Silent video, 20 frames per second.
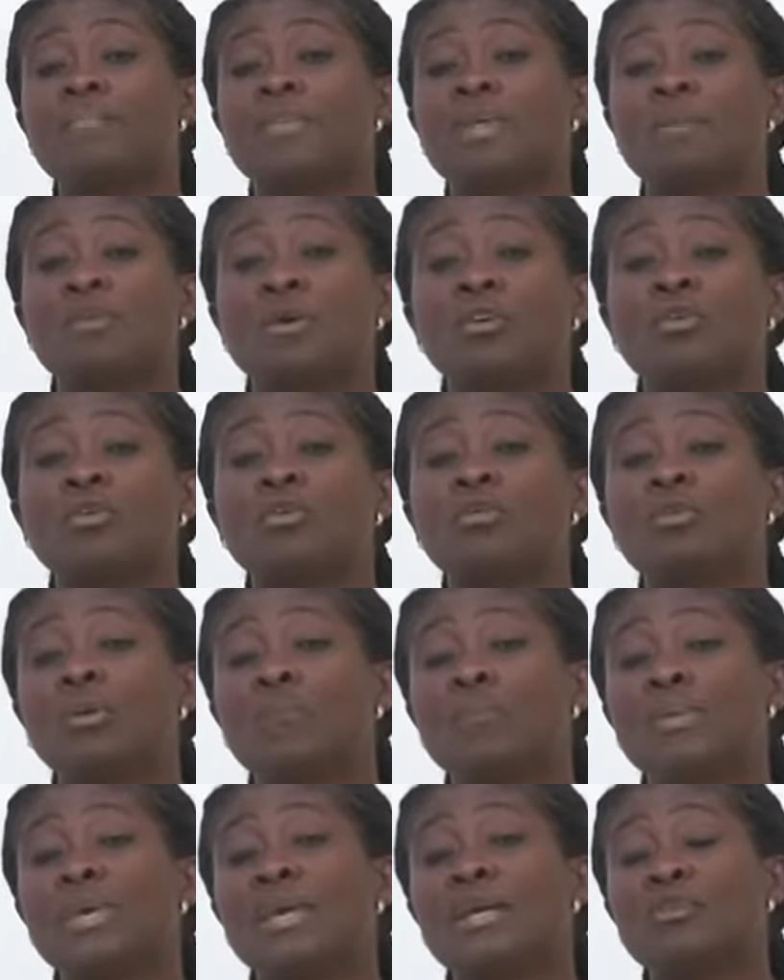They may
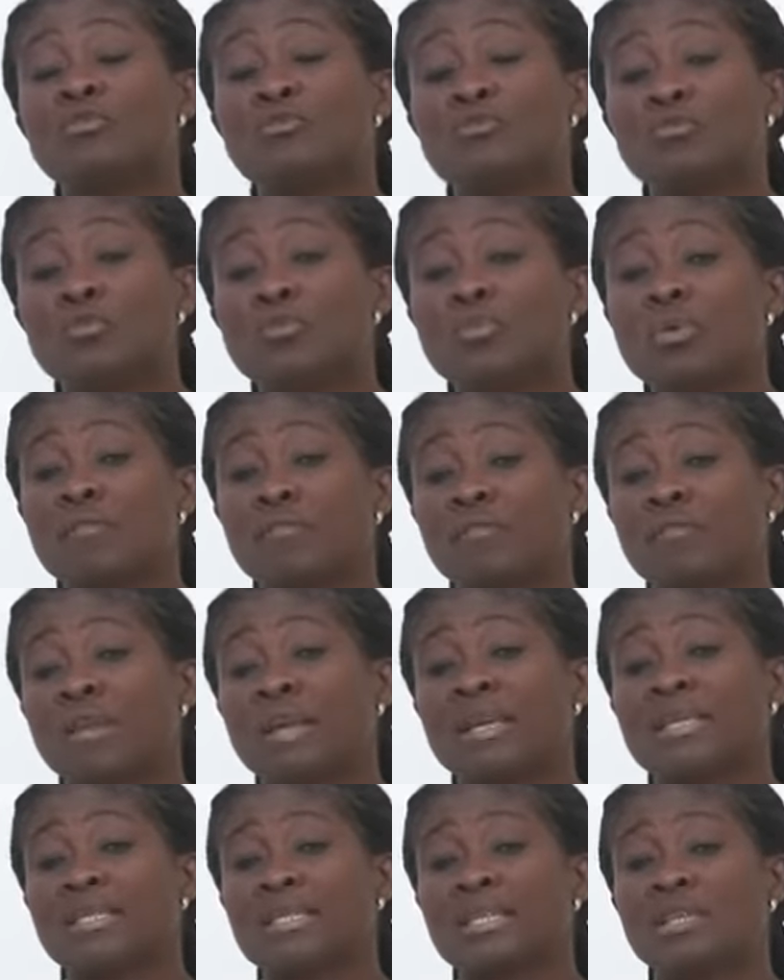not be a true
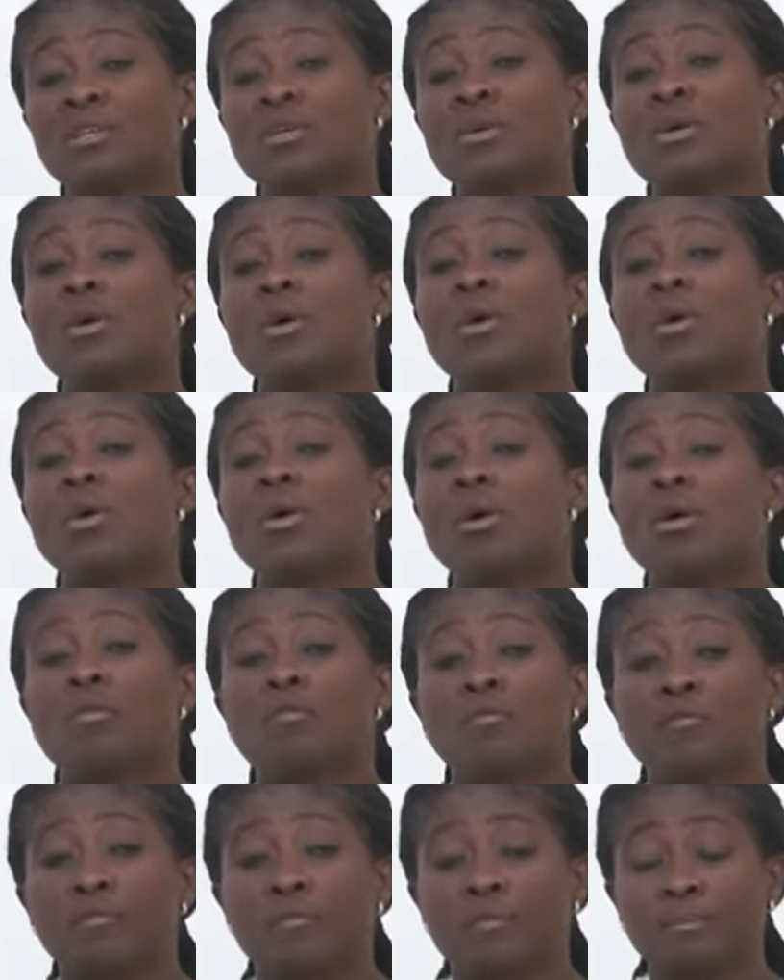reflection
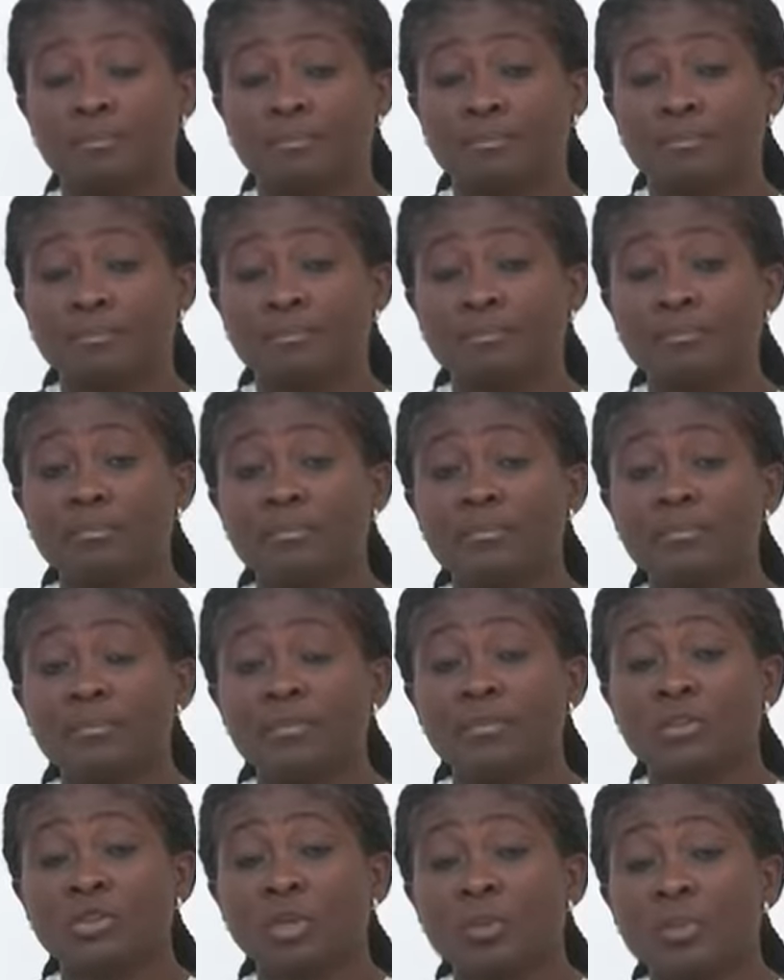of
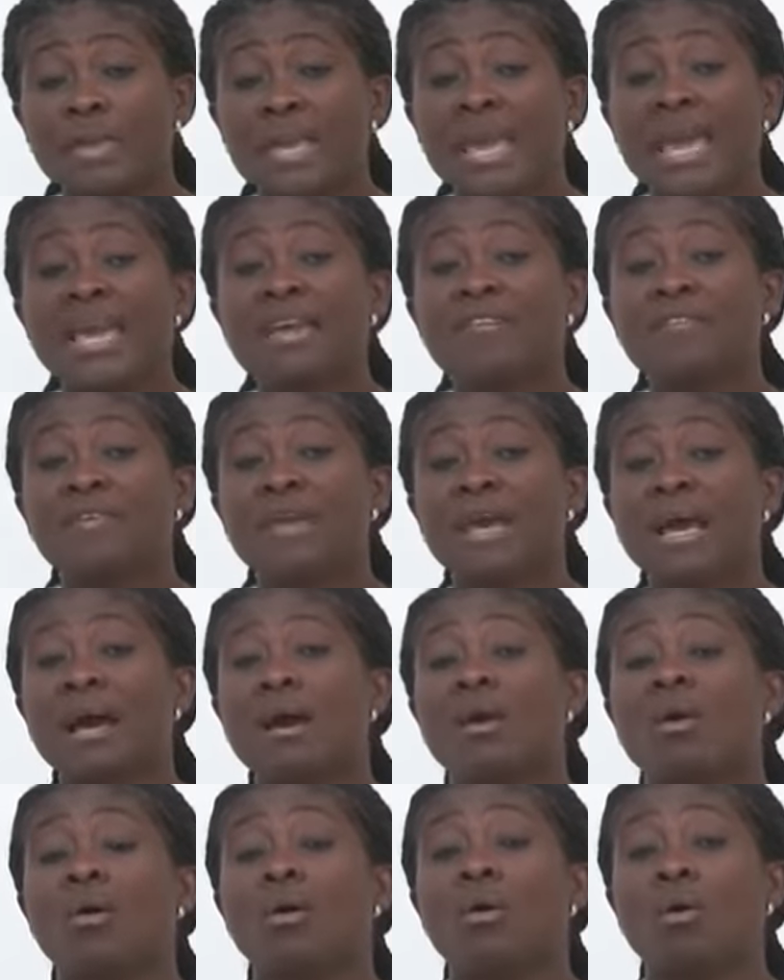your
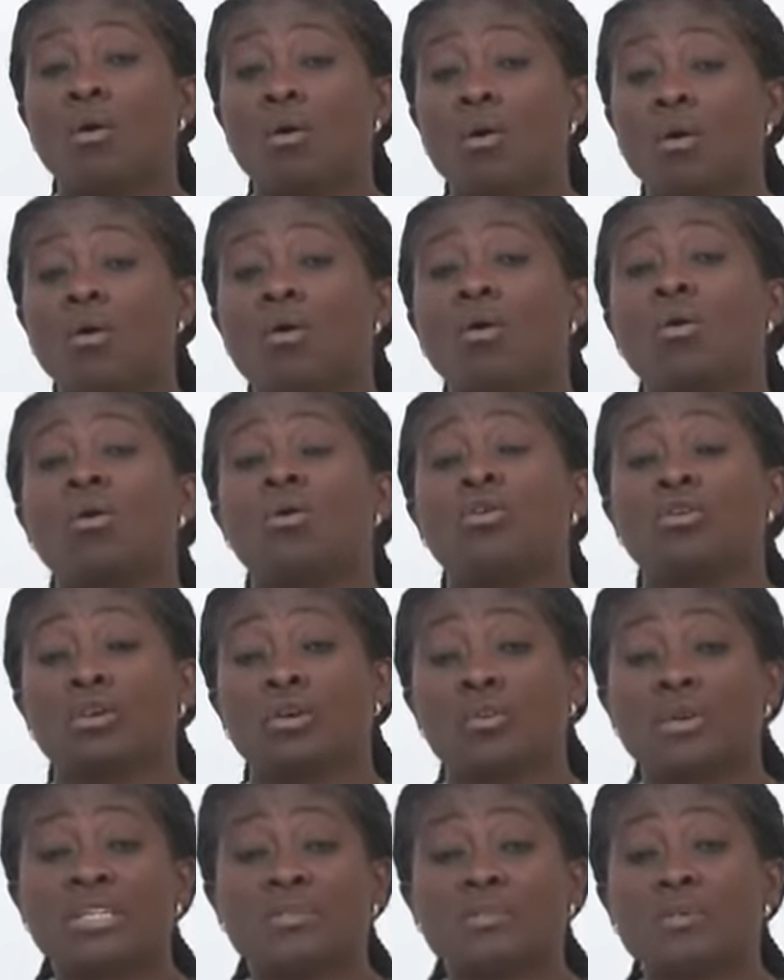behavior or
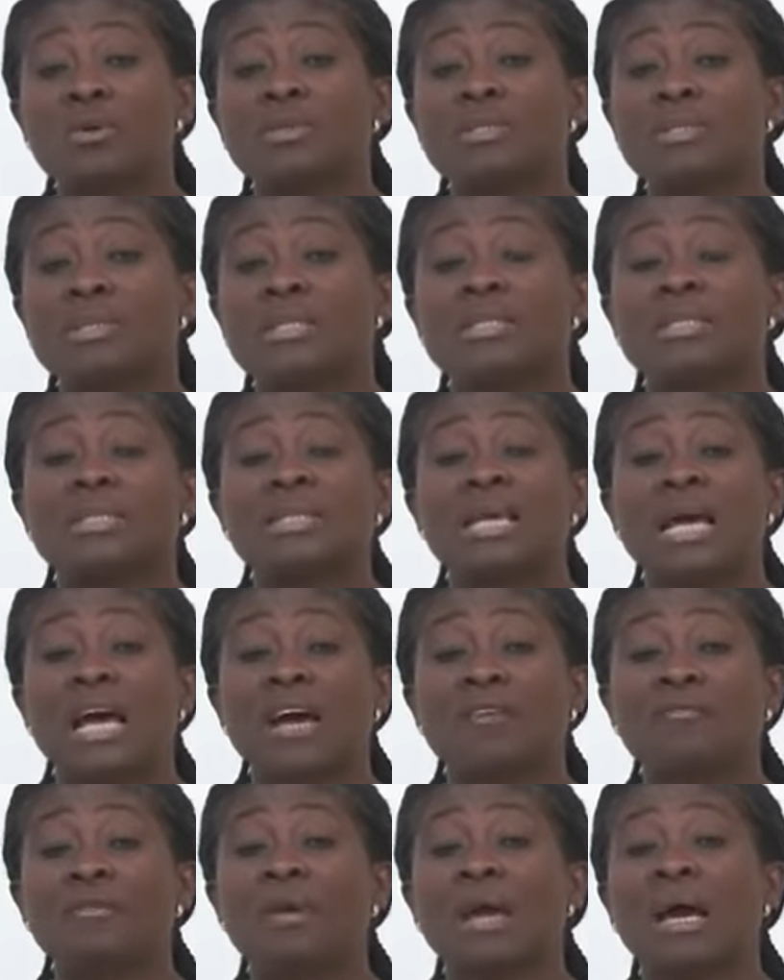your responses
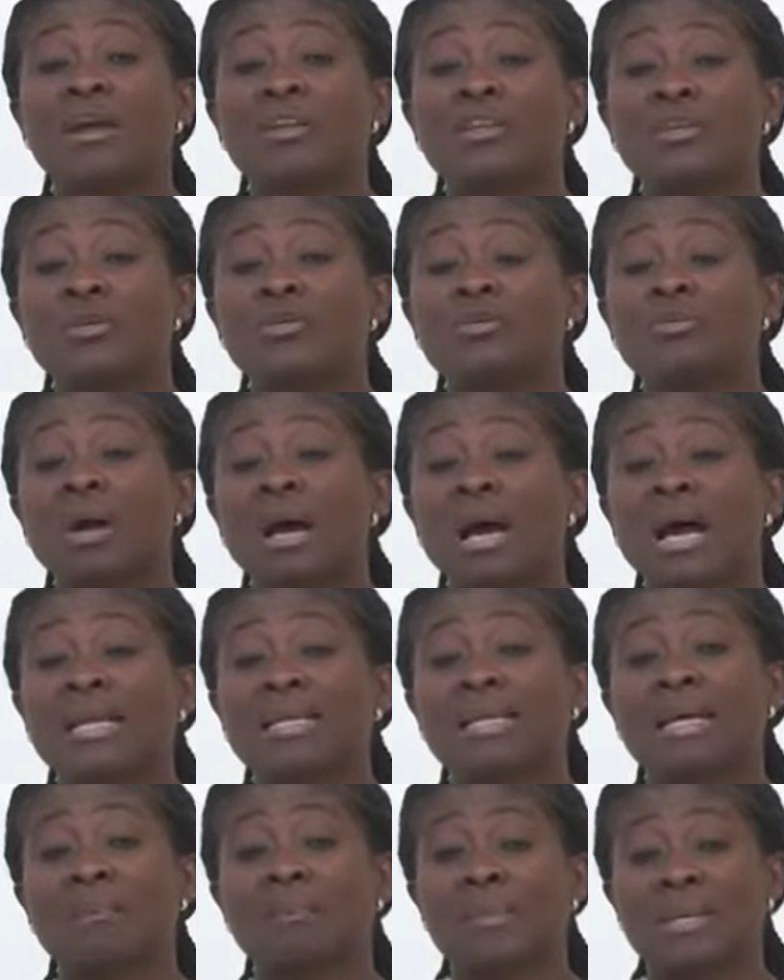had you not
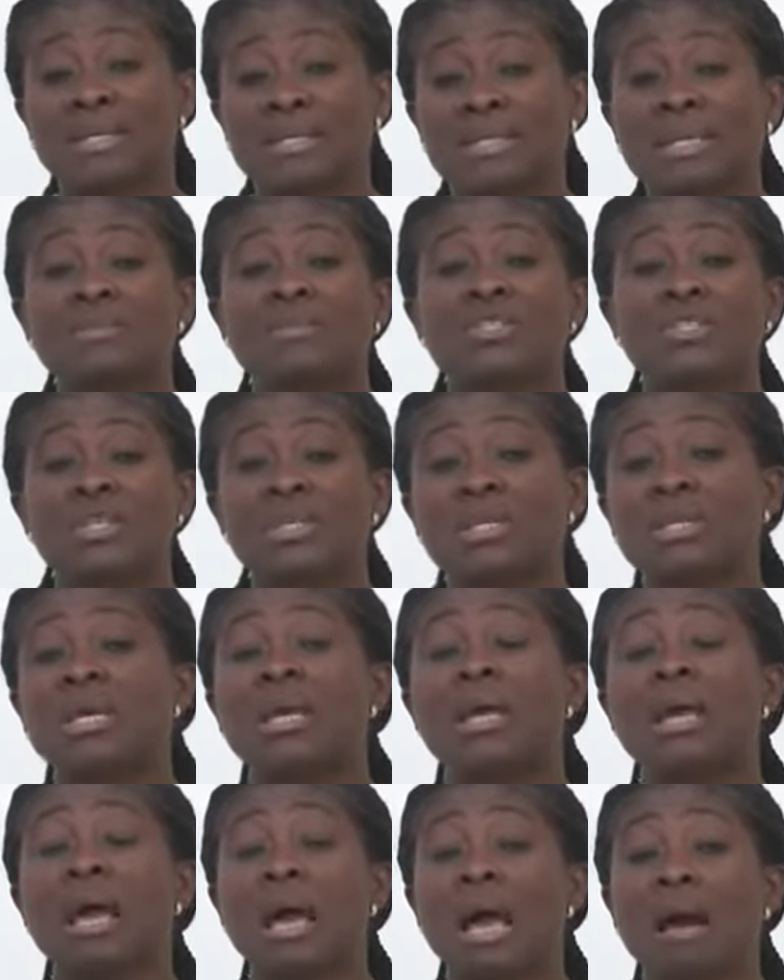had that perception
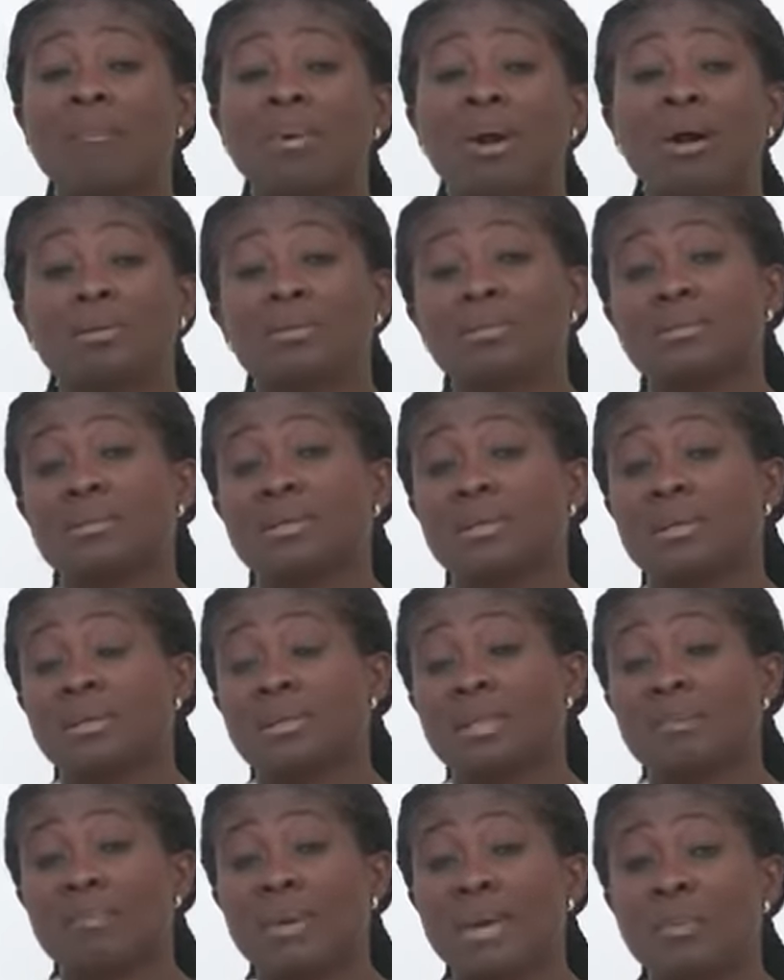about
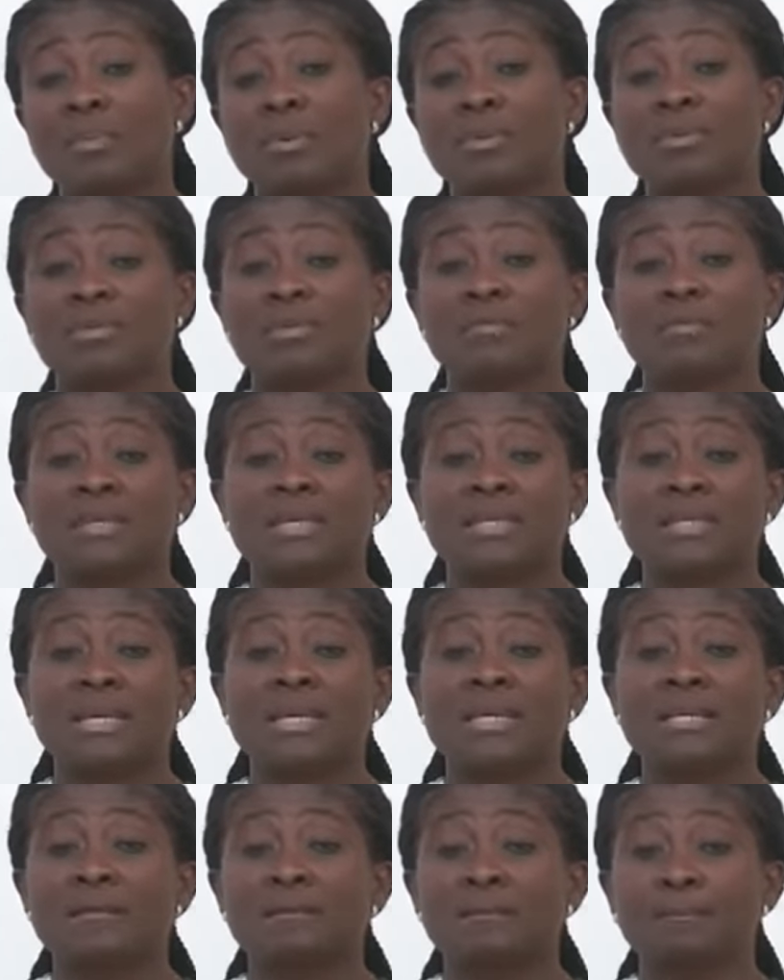the purpose of the
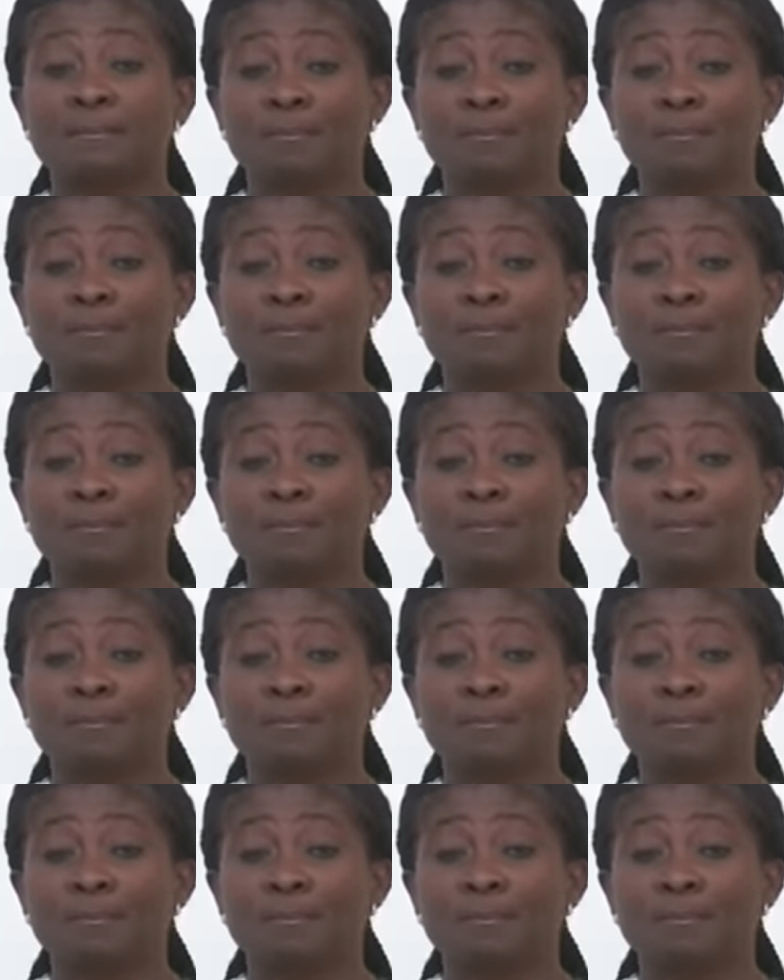study.